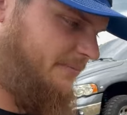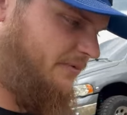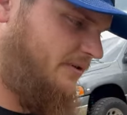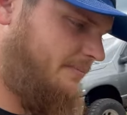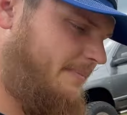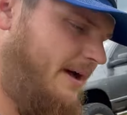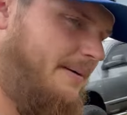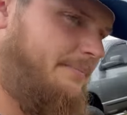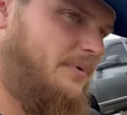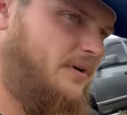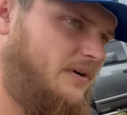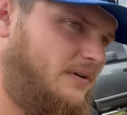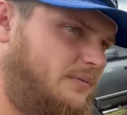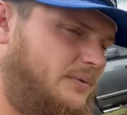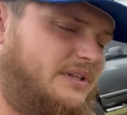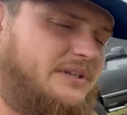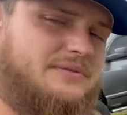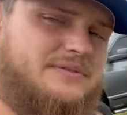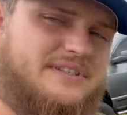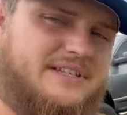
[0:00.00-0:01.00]
remember,
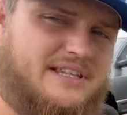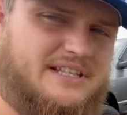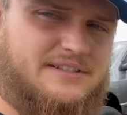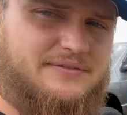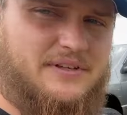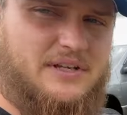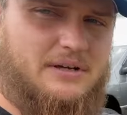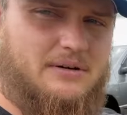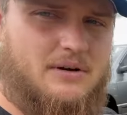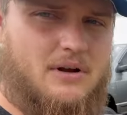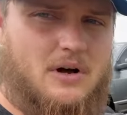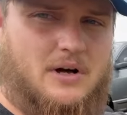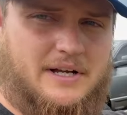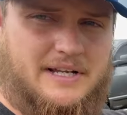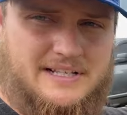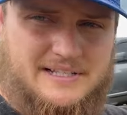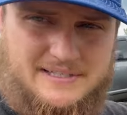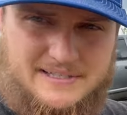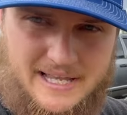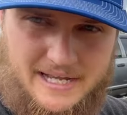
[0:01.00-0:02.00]
when you see this video on
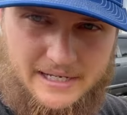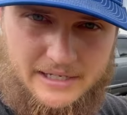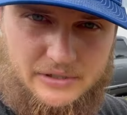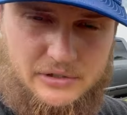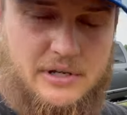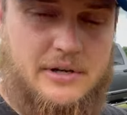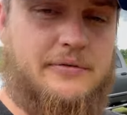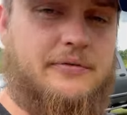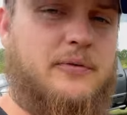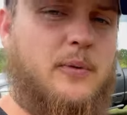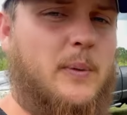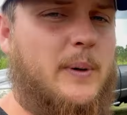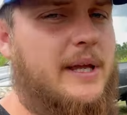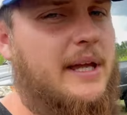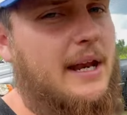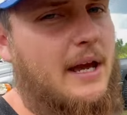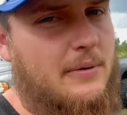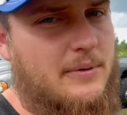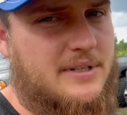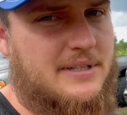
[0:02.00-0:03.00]
August 2nd, you have
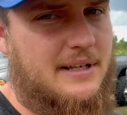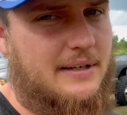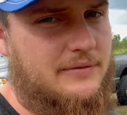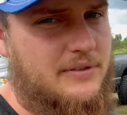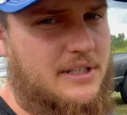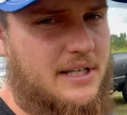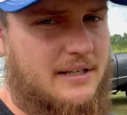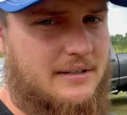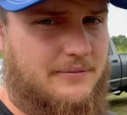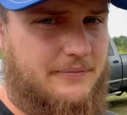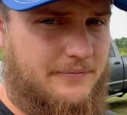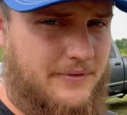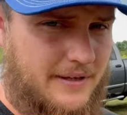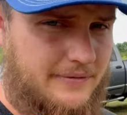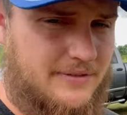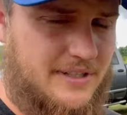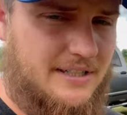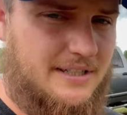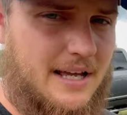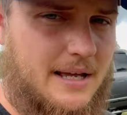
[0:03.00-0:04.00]
48 hours left to get
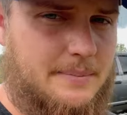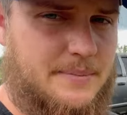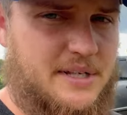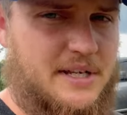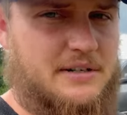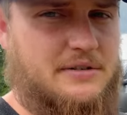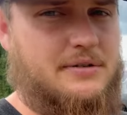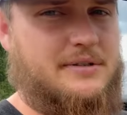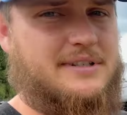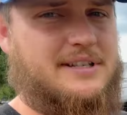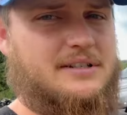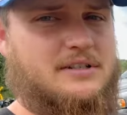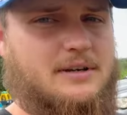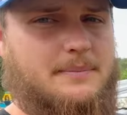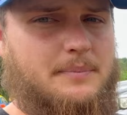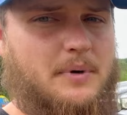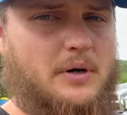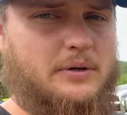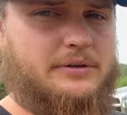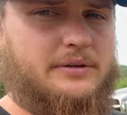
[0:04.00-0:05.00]
50 times entries into
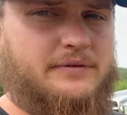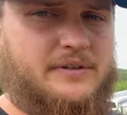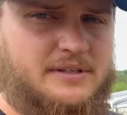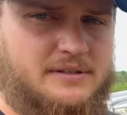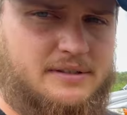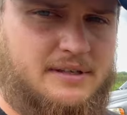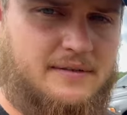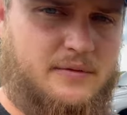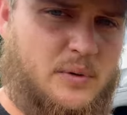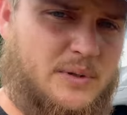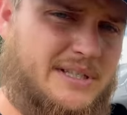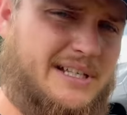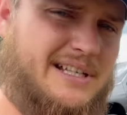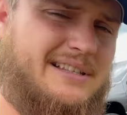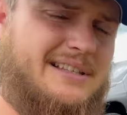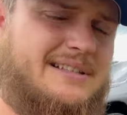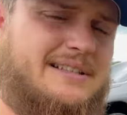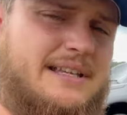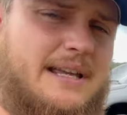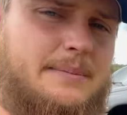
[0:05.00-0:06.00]
both of these giveaways at
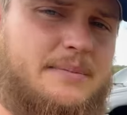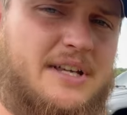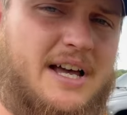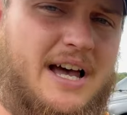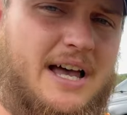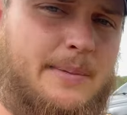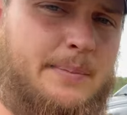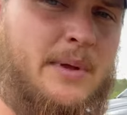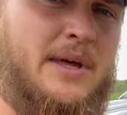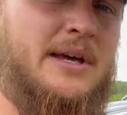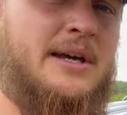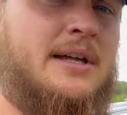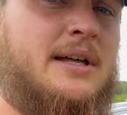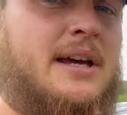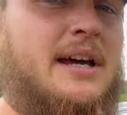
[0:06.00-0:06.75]
the same time.